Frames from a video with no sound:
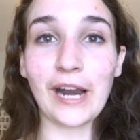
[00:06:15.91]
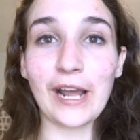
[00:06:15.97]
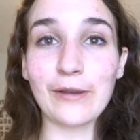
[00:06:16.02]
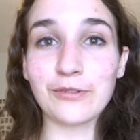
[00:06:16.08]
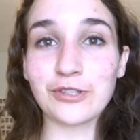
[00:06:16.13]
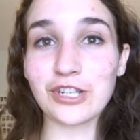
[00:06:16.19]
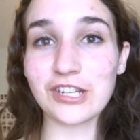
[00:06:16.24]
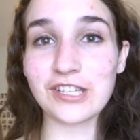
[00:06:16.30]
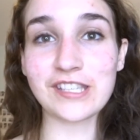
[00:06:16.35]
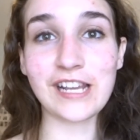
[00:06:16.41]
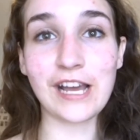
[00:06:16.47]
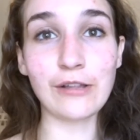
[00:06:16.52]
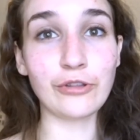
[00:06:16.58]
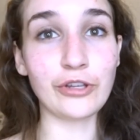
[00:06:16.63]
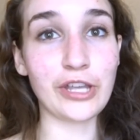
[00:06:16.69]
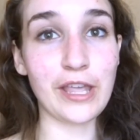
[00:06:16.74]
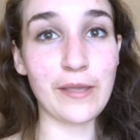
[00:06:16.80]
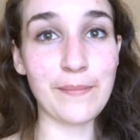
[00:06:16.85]
but I was just now
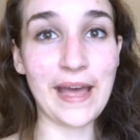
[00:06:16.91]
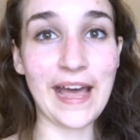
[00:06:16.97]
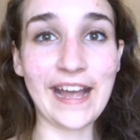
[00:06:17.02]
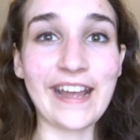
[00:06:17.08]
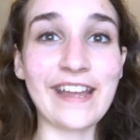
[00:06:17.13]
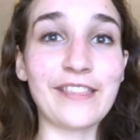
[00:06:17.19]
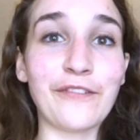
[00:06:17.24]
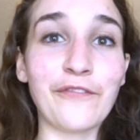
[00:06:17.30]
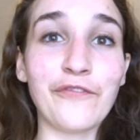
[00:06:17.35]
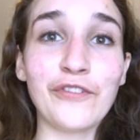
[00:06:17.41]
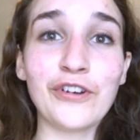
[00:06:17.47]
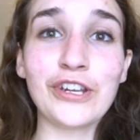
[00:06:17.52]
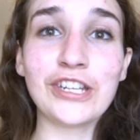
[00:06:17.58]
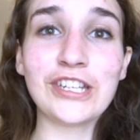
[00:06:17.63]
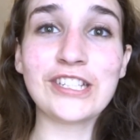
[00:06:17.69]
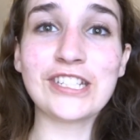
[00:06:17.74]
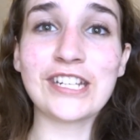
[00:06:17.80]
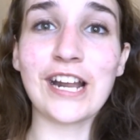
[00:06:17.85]
looking back at the
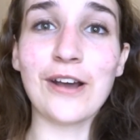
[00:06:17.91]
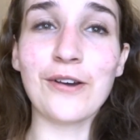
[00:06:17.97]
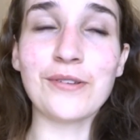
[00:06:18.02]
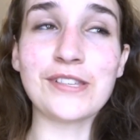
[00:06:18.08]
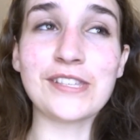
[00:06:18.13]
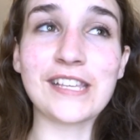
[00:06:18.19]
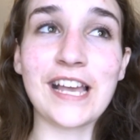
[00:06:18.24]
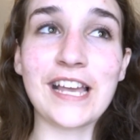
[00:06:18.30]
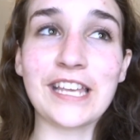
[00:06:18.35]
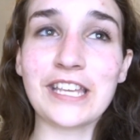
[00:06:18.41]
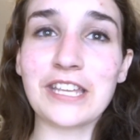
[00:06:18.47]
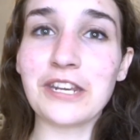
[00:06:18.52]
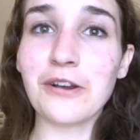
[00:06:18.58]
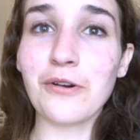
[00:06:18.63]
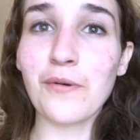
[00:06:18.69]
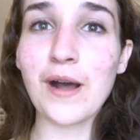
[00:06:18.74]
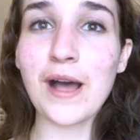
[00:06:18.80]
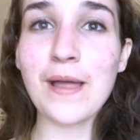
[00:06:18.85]
footage and I was like you
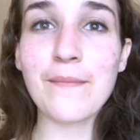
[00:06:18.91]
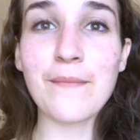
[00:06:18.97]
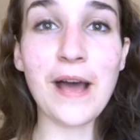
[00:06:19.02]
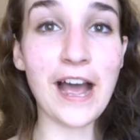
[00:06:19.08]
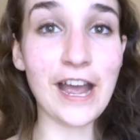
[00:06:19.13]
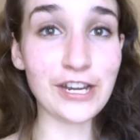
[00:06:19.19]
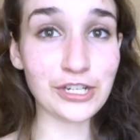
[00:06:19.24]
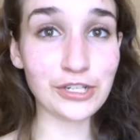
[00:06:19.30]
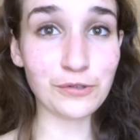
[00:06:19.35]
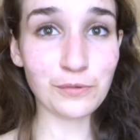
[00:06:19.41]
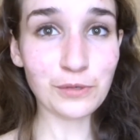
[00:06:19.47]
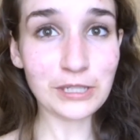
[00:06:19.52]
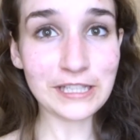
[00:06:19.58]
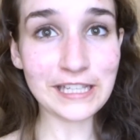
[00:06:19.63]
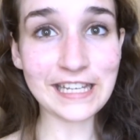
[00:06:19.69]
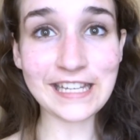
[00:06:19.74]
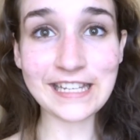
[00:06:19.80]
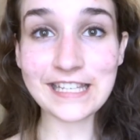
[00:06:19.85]
know what I should
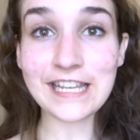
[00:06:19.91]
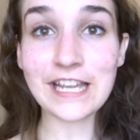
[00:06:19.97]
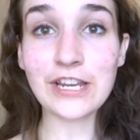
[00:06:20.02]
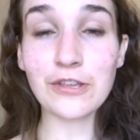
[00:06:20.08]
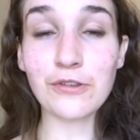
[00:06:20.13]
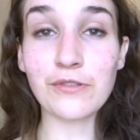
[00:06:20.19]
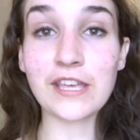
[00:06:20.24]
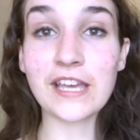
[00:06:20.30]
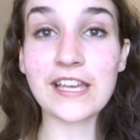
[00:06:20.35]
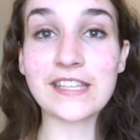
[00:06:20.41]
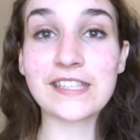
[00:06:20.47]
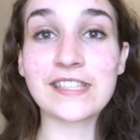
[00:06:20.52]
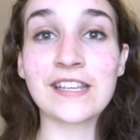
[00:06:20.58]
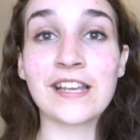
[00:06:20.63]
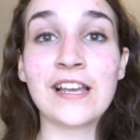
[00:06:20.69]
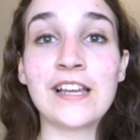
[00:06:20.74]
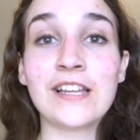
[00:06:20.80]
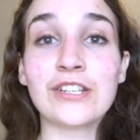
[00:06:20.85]
really continue this